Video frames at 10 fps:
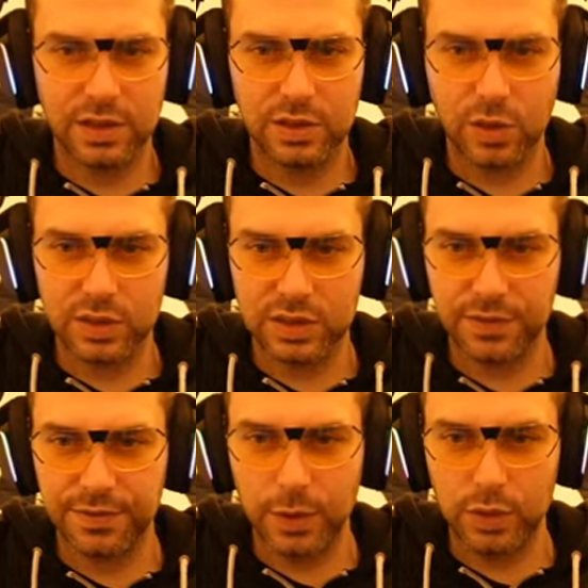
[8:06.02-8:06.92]
tons
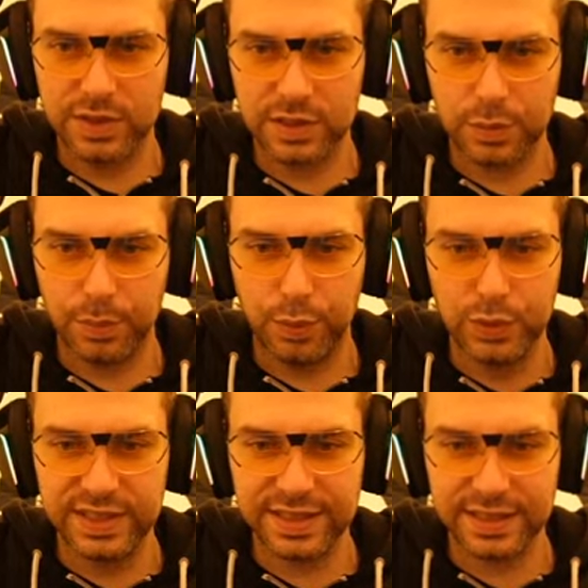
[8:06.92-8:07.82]
of focus to
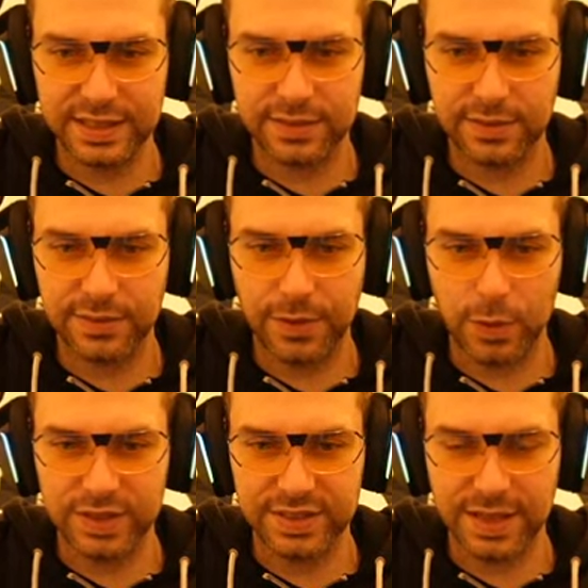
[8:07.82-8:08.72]
boost his
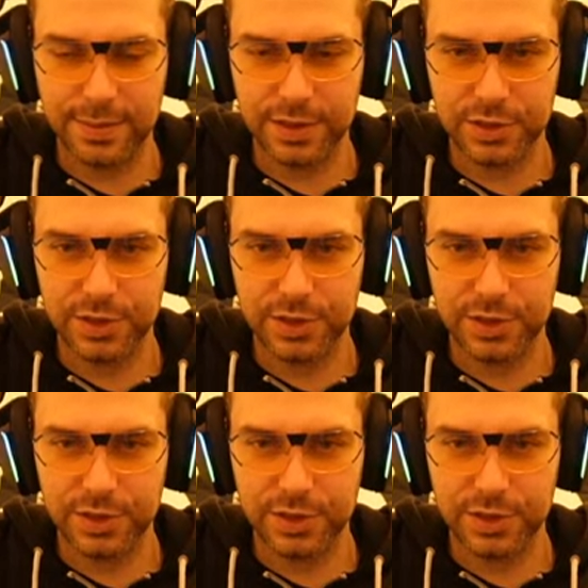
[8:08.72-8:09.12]
focus damage.